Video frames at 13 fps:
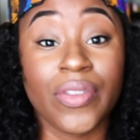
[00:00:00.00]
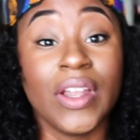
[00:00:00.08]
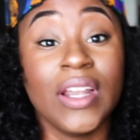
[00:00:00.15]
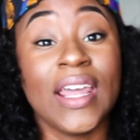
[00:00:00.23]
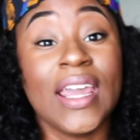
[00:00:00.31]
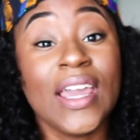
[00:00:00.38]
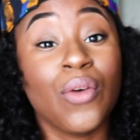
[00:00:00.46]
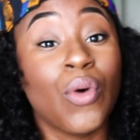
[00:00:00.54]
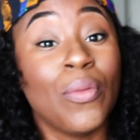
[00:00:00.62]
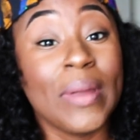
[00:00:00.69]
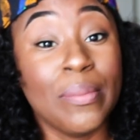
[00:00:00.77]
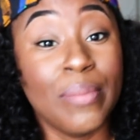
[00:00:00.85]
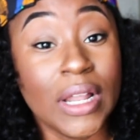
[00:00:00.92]
The link will
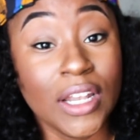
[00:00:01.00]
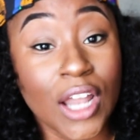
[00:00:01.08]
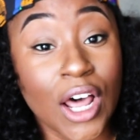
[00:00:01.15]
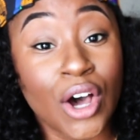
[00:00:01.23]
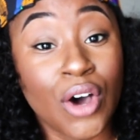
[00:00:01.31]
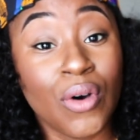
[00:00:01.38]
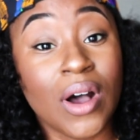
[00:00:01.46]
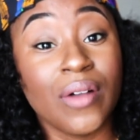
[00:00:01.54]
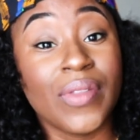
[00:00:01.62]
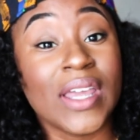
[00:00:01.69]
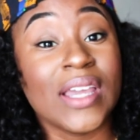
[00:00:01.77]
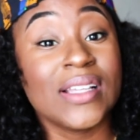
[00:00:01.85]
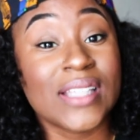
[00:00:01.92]
be below of
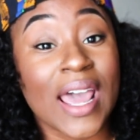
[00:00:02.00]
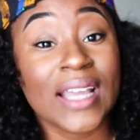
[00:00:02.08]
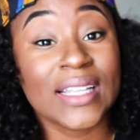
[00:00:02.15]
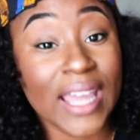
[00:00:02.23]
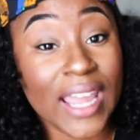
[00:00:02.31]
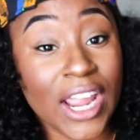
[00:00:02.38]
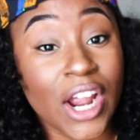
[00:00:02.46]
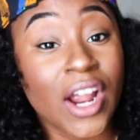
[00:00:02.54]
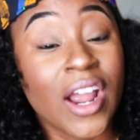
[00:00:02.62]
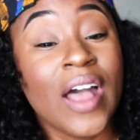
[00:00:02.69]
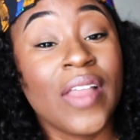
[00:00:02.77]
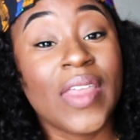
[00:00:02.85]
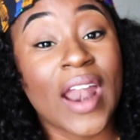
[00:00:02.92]
the exact hair
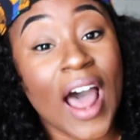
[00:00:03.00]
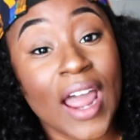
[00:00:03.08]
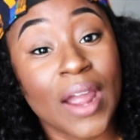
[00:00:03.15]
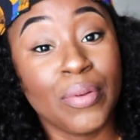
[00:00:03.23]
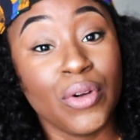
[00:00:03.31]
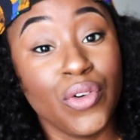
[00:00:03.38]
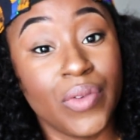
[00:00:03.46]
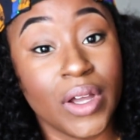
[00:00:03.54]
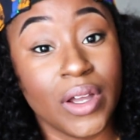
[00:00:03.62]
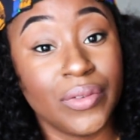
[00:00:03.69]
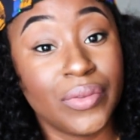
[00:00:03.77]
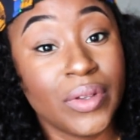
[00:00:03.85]
that I approve of.